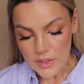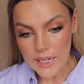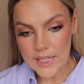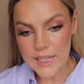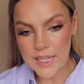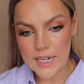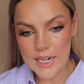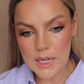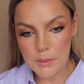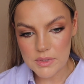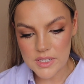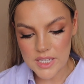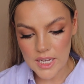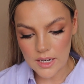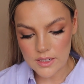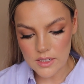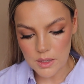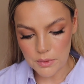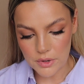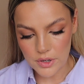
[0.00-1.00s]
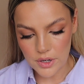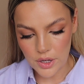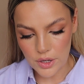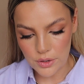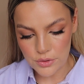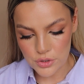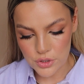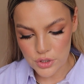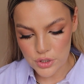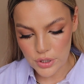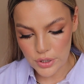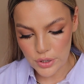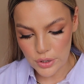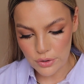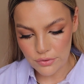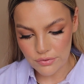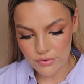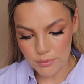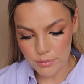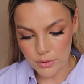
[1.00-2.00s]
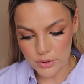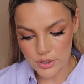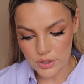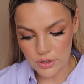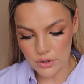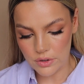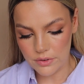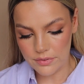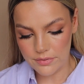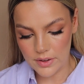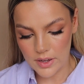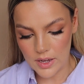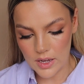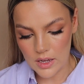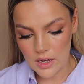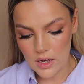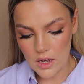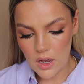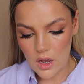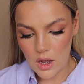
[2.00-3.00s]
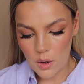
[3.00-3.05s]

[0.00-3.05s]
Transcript: And then lipsticks, I'm going to use two from Bodyography.